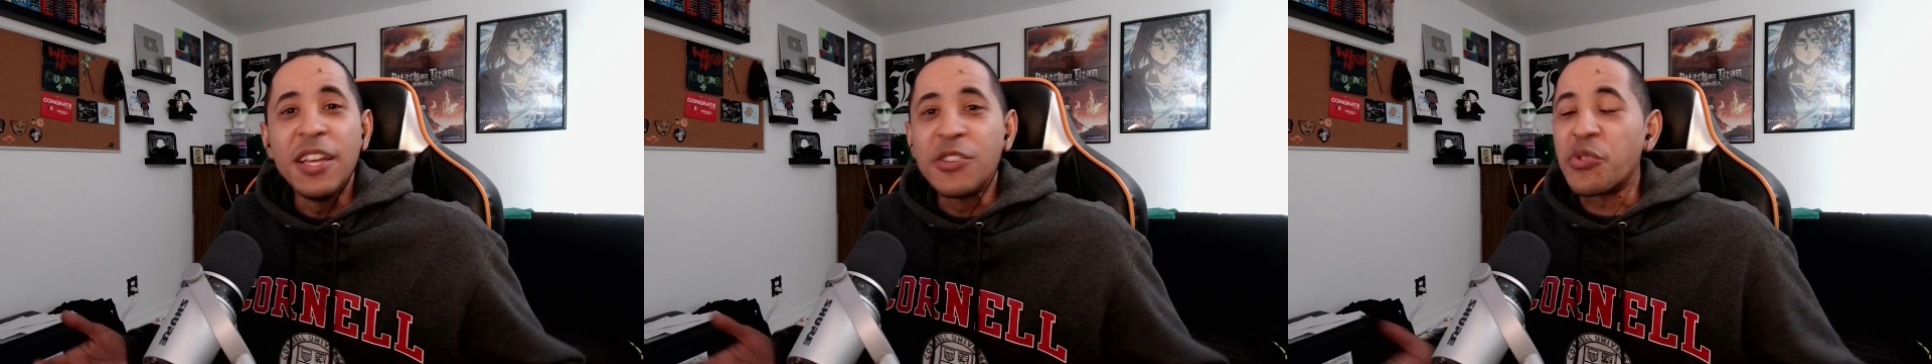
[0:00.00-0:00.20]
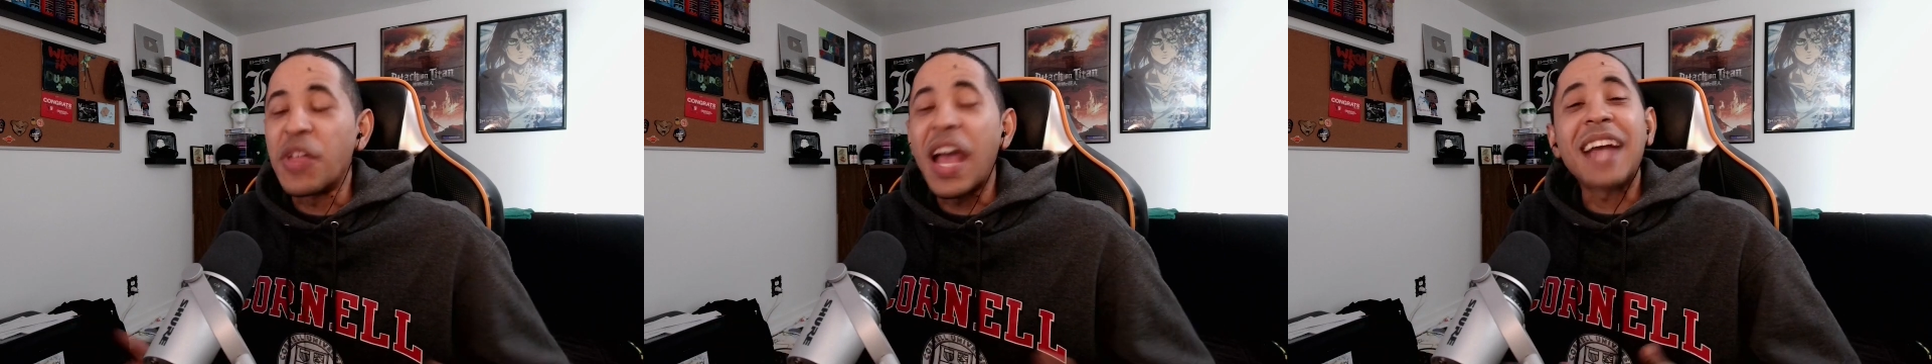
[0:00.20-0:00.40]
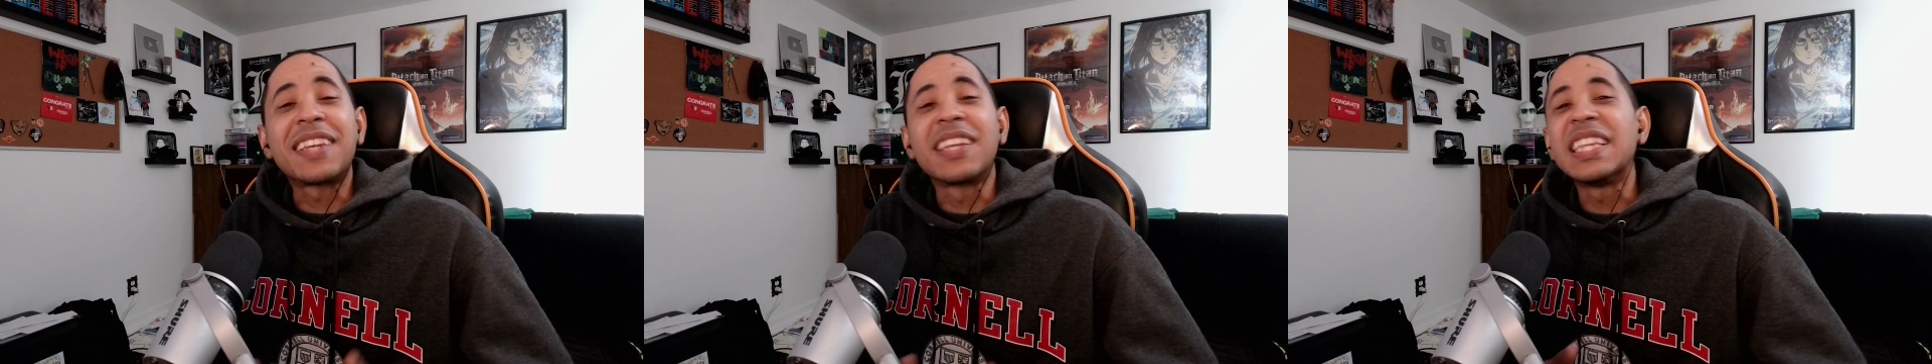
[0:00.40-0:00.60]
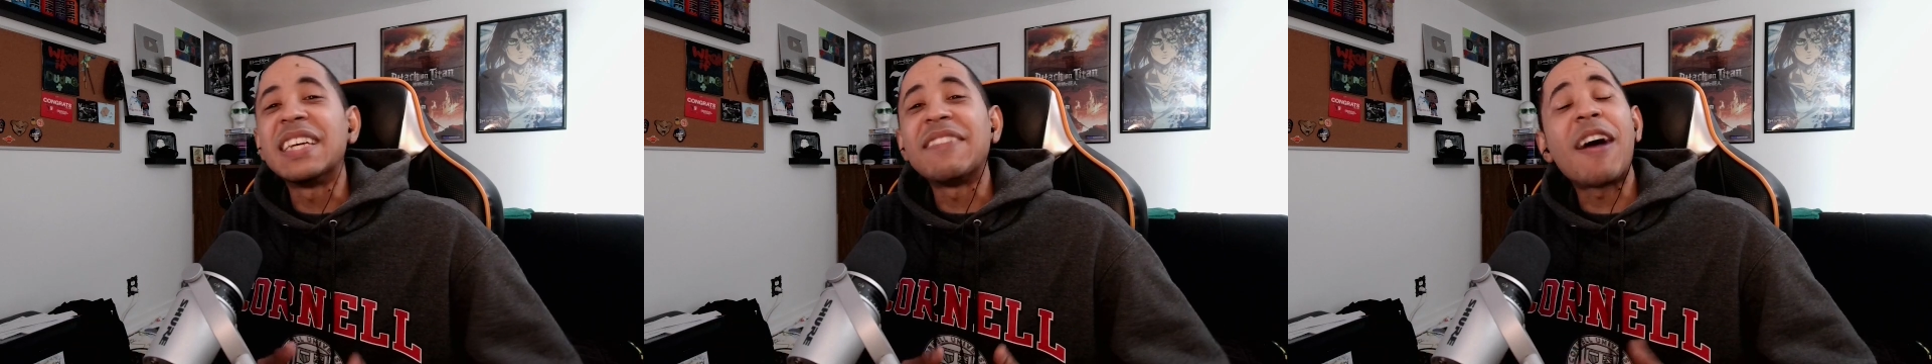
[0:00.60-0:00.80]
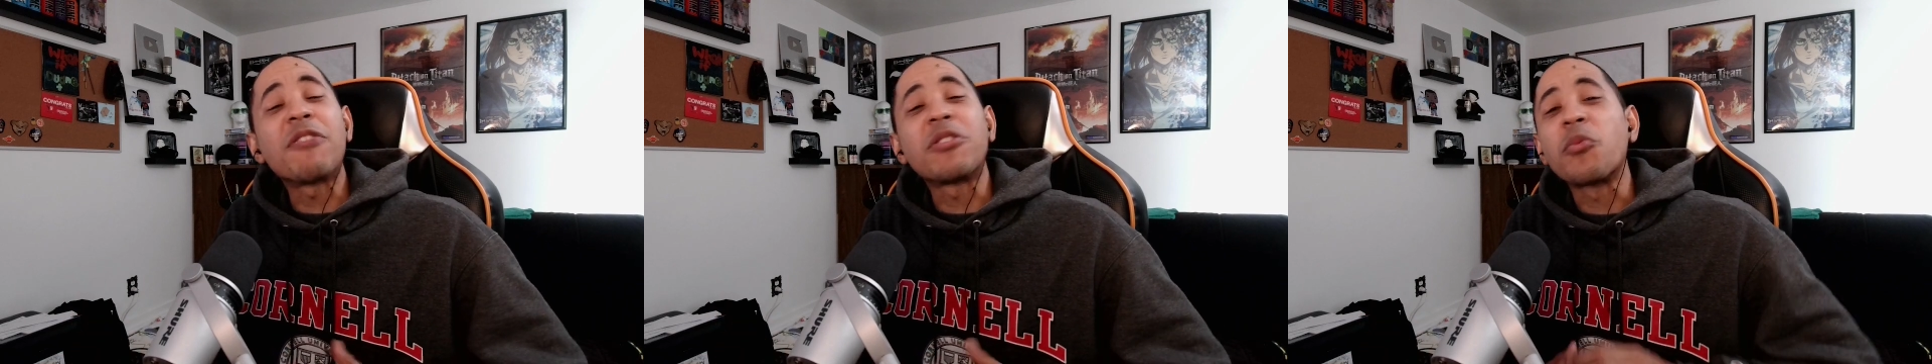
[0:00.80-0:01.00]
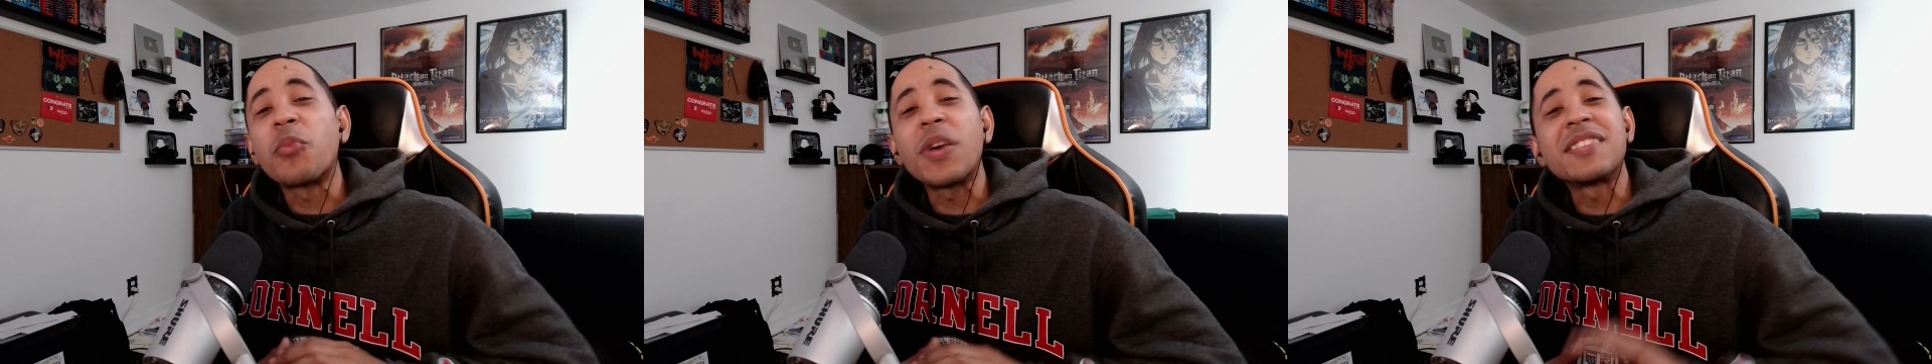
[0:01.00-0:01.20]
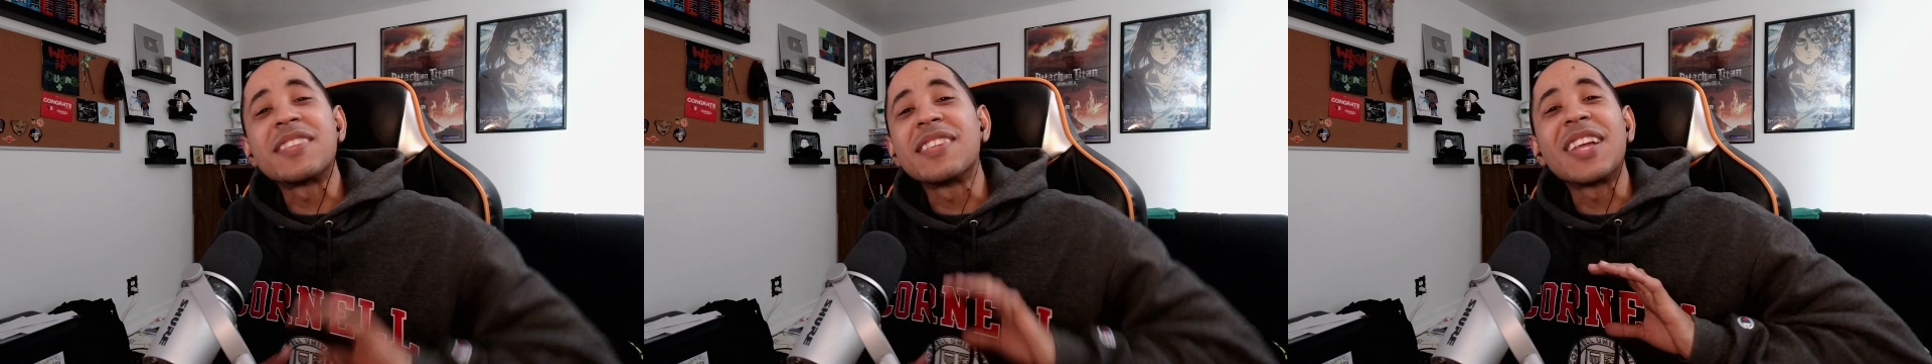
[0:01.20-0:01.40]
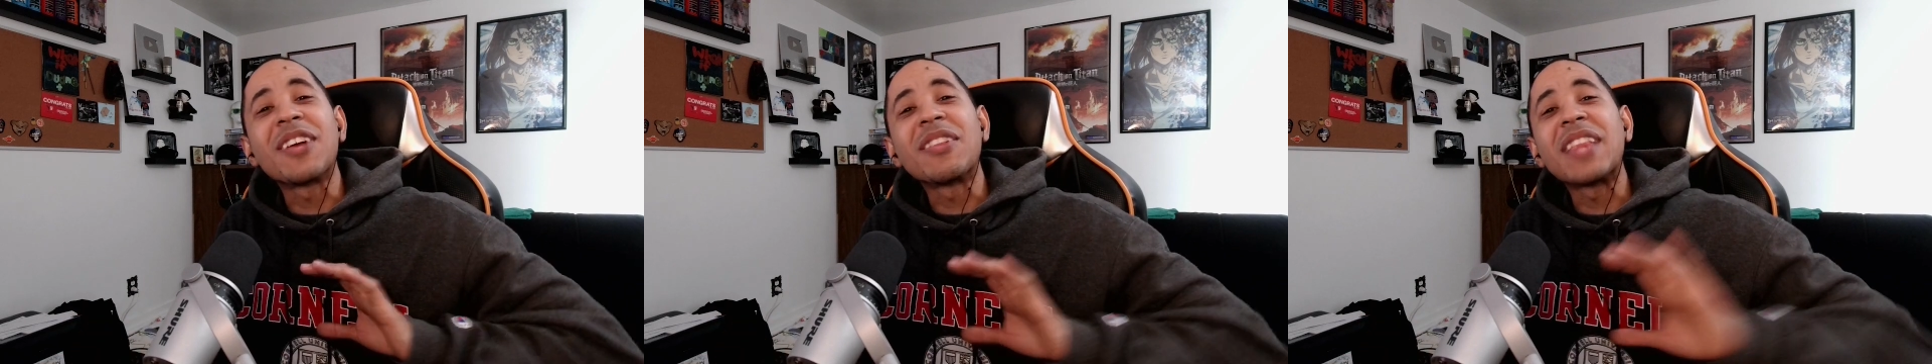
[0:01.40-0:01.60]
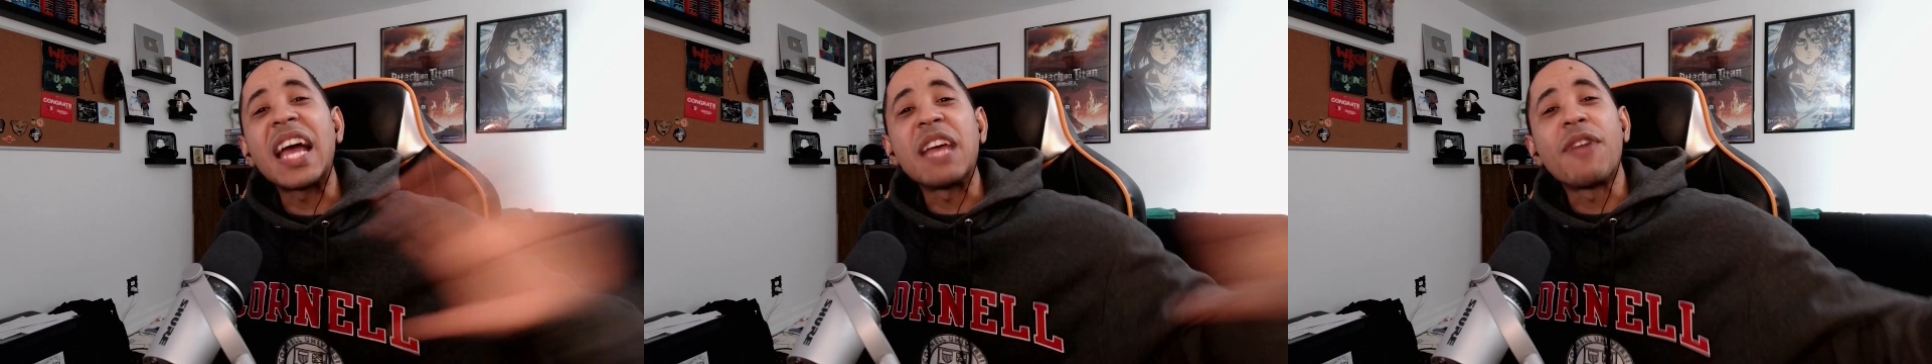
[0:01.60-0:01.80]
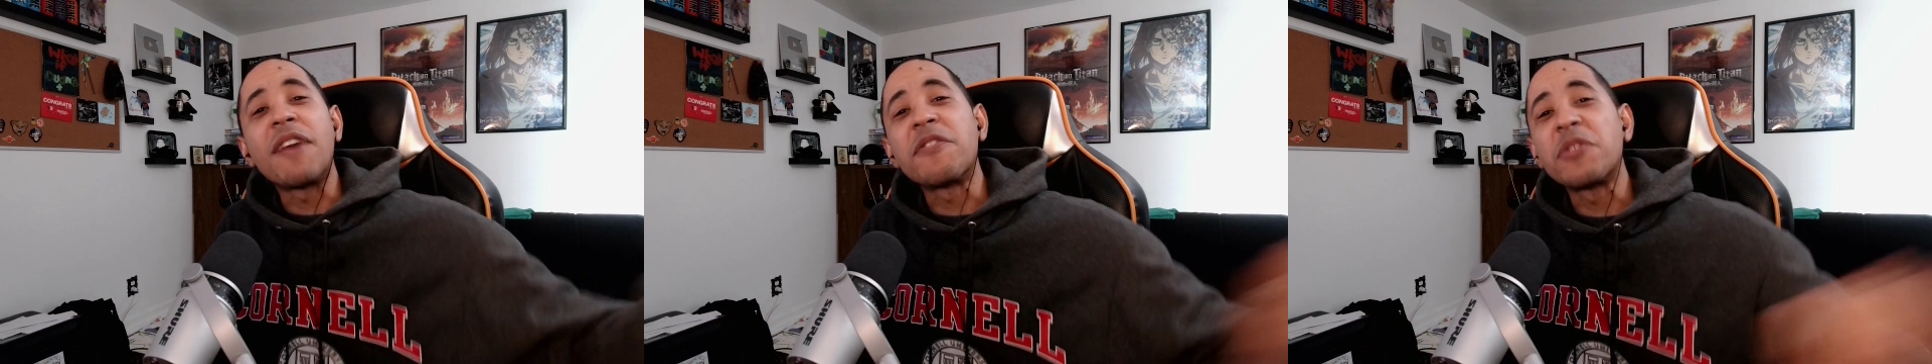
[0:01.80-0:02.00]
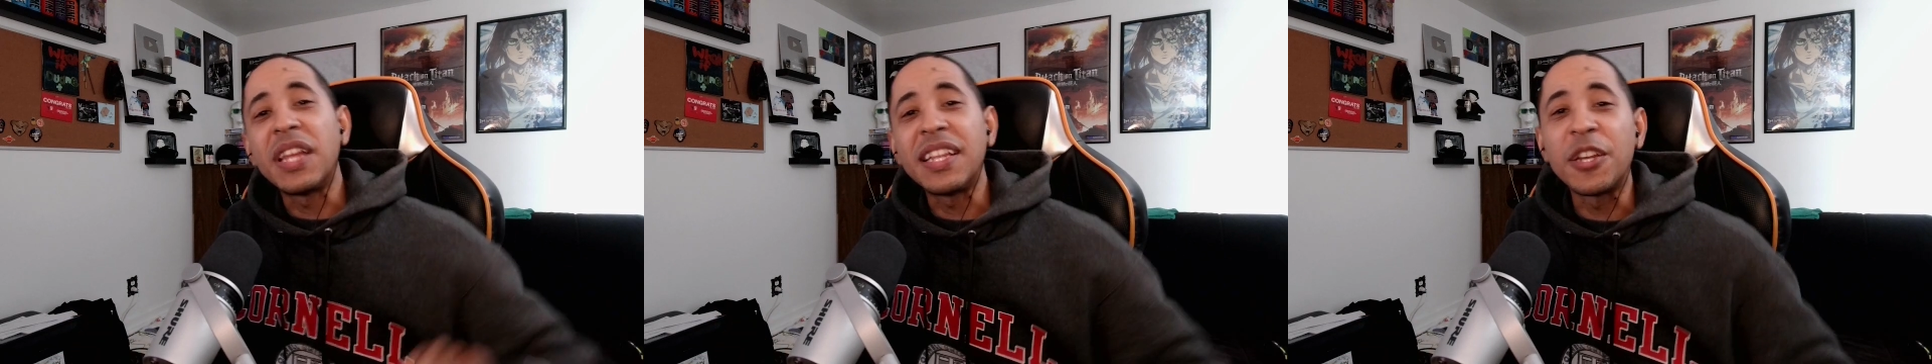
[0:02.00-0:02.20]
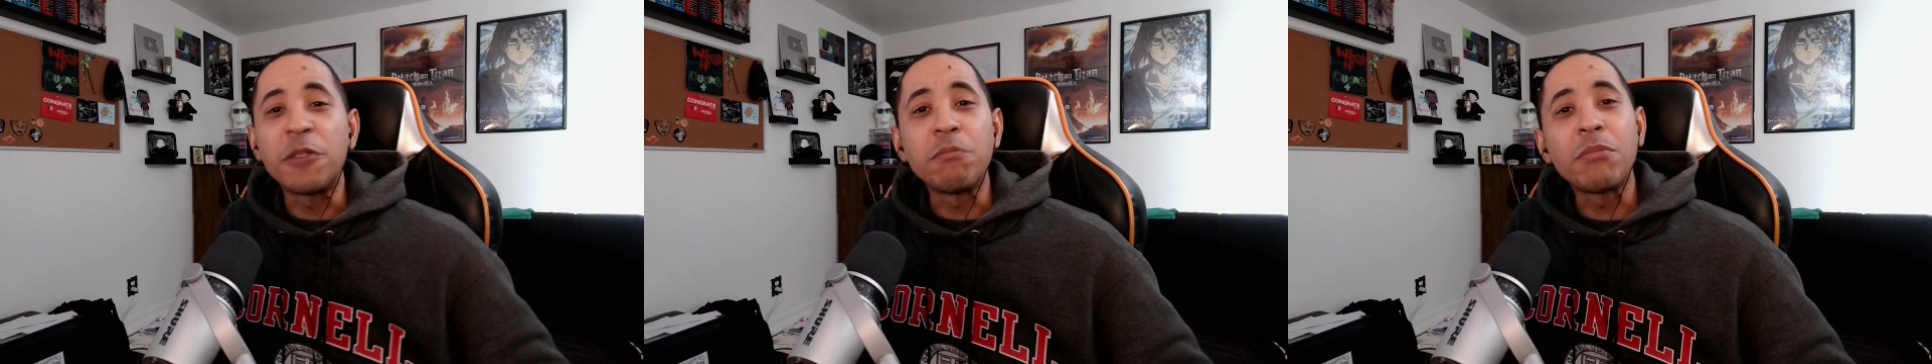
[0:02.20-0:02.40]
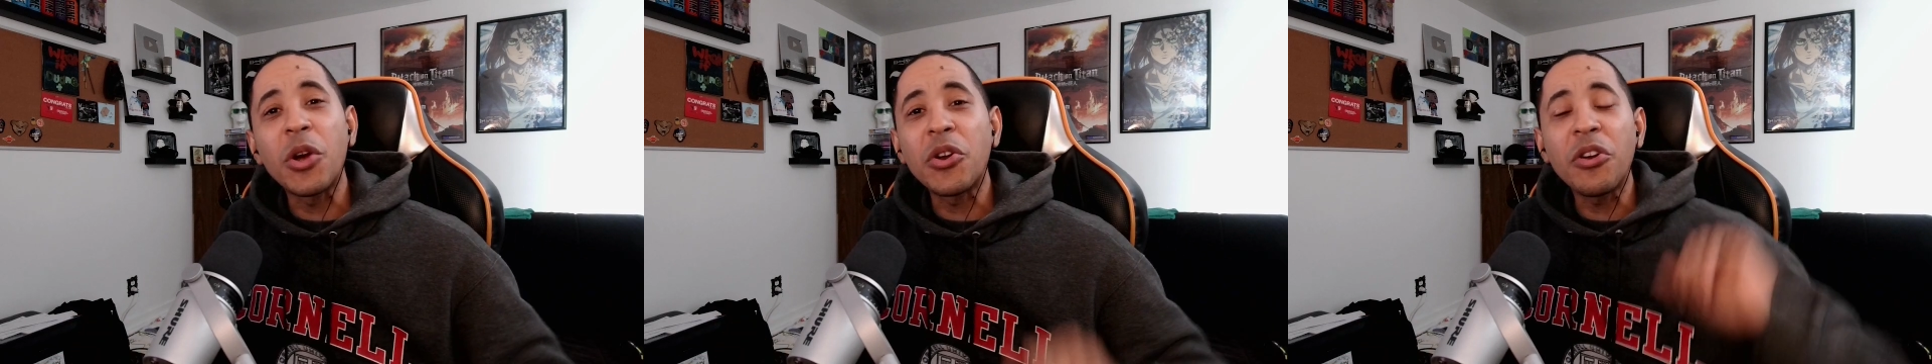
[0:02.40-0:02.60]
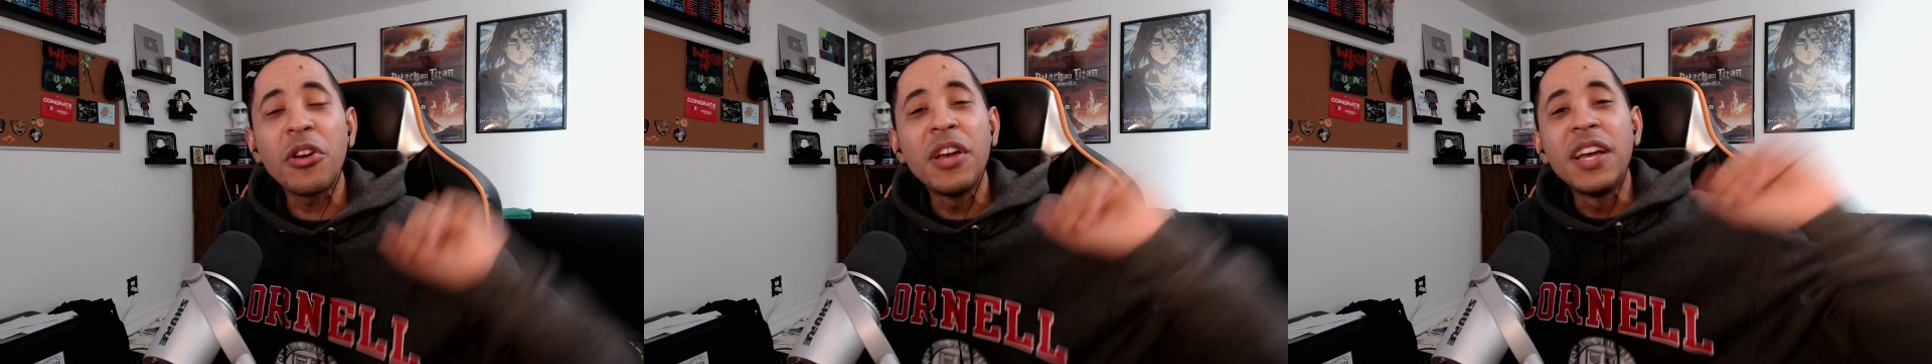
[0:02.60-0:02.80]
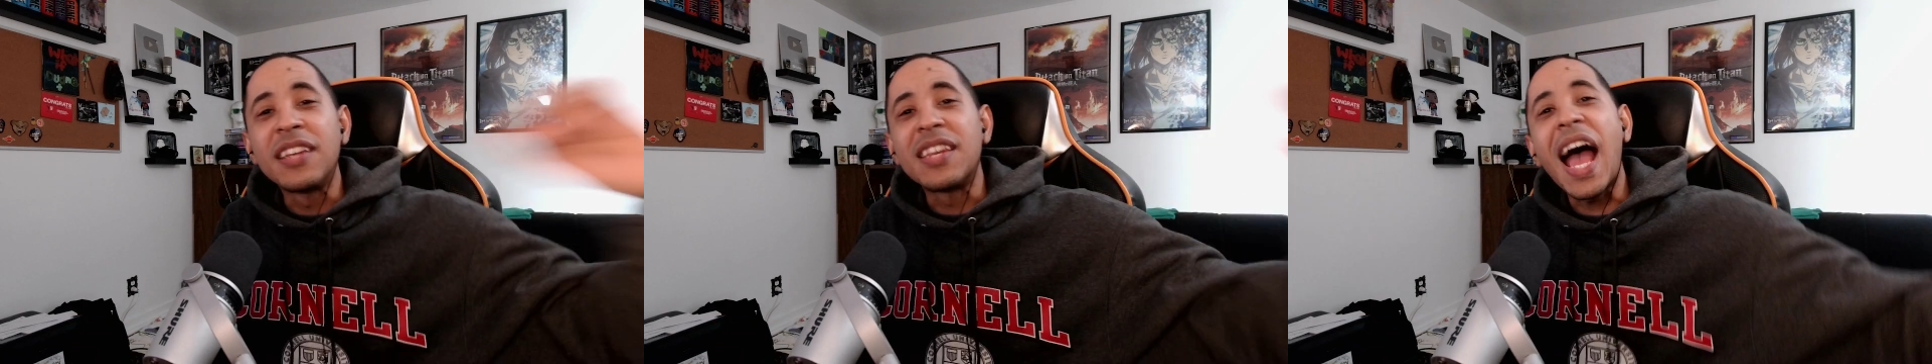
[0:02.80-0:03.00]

So they got to live out the rest of their life after they did a murder,